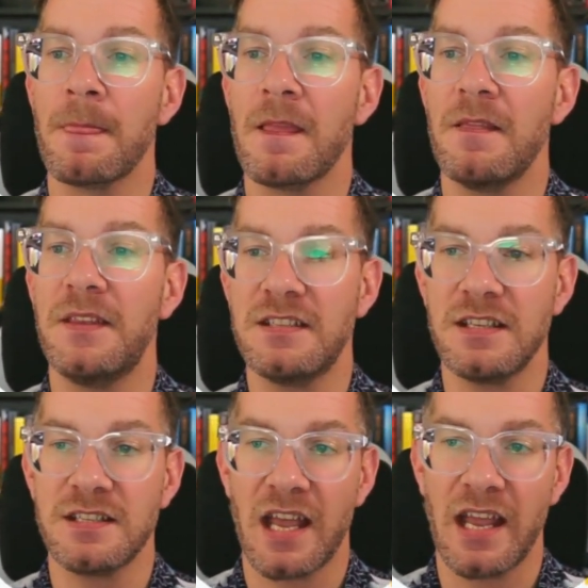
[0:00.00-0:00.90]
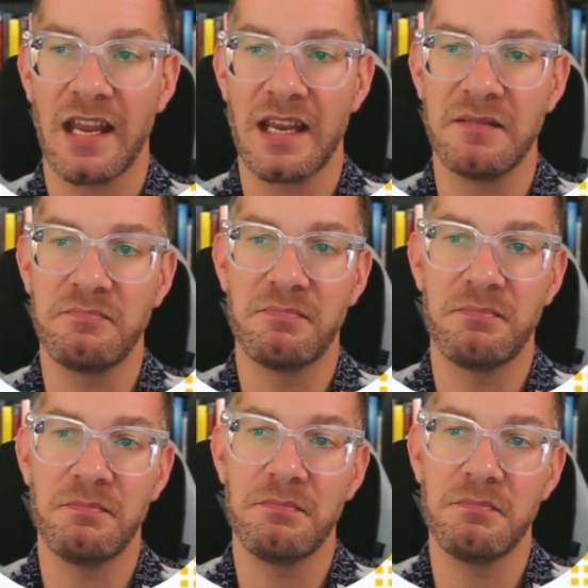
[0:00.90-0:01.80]
This is a
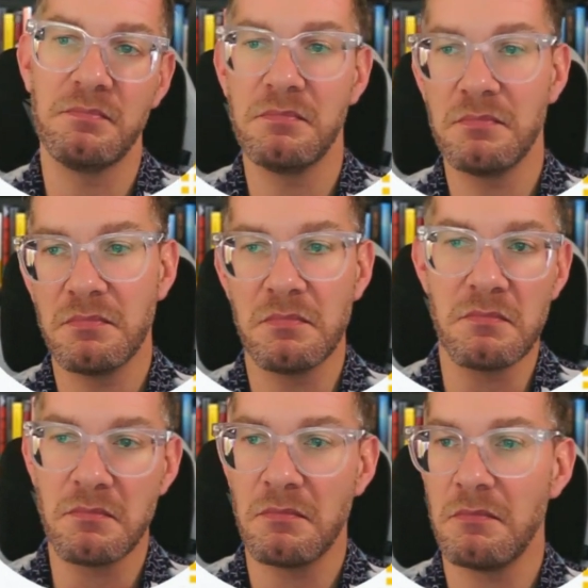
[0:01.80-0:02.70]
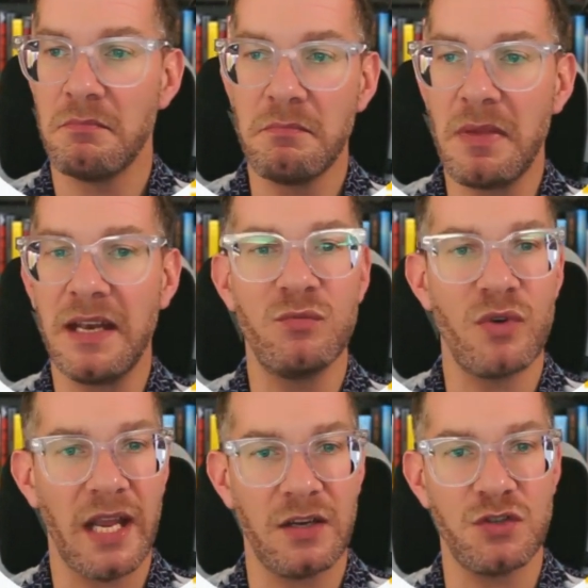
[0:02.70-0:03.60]

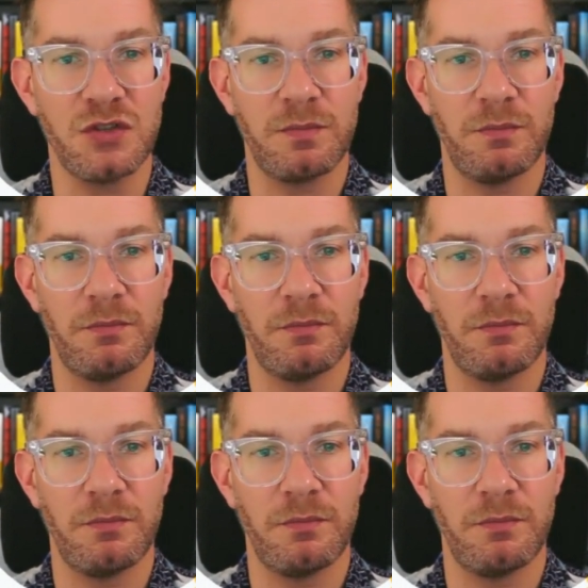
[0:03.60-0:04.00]
mid-range